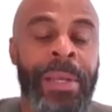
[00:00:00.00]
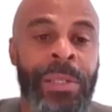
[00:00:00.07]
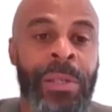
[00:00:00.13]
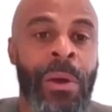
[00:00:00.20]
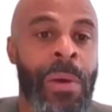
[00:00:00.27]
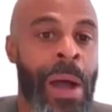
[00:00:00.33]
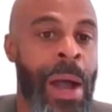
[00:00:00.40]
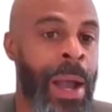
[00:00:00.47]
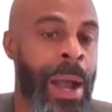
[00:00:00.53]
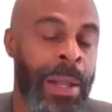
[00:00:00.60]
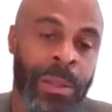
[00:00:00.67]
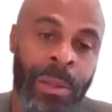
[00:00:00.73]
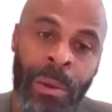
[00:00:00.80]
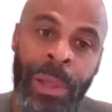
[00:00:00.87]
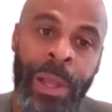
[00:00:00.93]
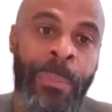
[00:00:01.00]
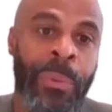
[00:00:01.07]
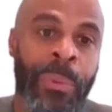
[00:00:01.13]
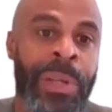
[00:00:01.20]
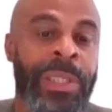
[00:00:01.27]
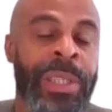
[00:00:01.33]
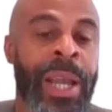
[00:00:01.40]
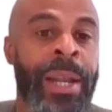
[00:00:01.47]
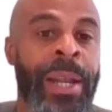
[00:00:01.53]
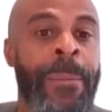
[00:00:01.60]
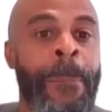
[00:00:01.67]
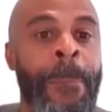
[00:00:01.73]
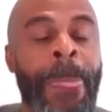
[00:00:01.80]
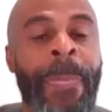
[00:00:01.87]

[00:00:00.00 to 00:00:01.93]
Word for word: So I, I thoroughly appreciate it.